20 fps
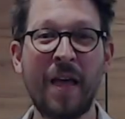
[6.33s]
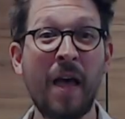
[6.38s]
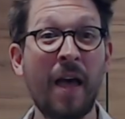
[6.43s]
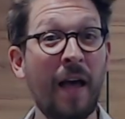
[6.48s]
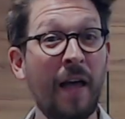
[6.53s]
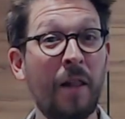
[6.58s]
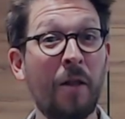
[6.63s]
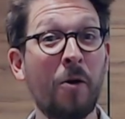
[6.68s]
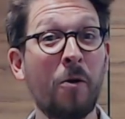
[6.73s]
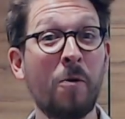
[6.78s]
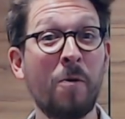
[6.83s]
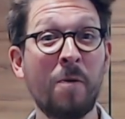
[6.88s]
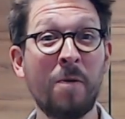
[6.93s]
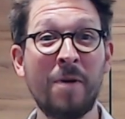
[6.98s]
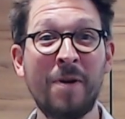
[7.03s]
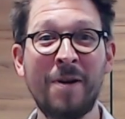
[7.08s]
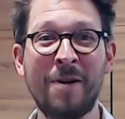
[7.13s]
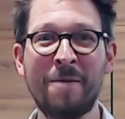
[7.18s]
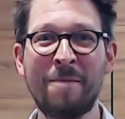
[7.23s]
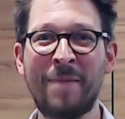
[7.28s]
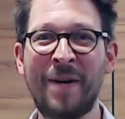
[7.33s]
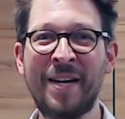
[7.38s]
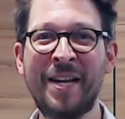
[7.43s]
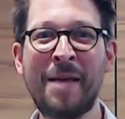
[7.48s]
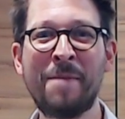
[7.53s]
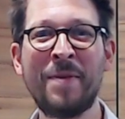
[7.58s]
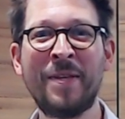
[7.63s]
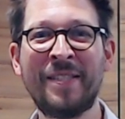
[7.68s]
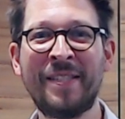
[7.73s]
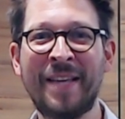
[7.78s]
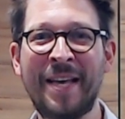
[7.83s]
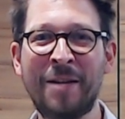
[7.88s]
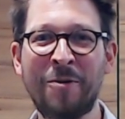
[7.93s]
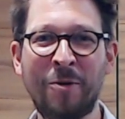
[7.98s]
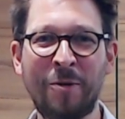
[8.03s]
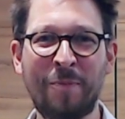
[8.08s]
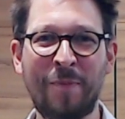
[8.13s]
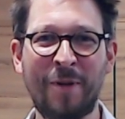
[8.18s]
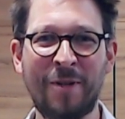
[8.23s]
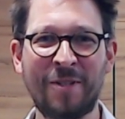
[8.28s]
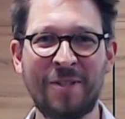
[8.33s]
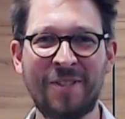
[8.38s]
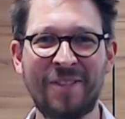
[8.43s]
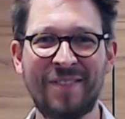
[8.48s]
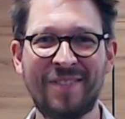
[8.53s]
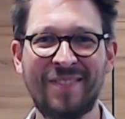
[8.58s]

Hello, my name is Edward Plus.